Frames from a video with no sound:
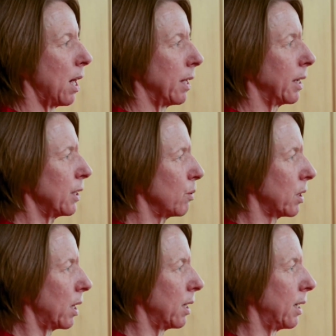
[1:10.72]
you get to a
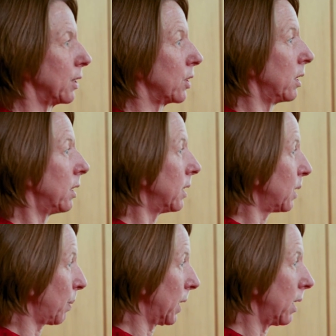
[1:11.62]
certain age and you
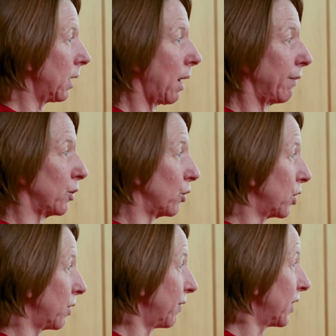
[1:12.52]
disappear. You have to go to
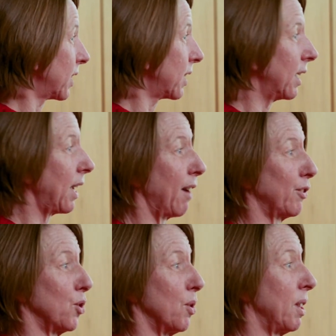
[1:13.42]
university, you have to
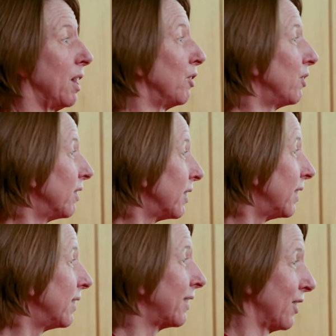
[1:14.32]
go to
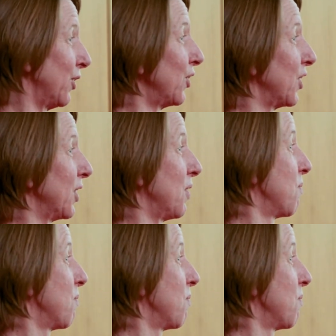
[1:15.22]
London and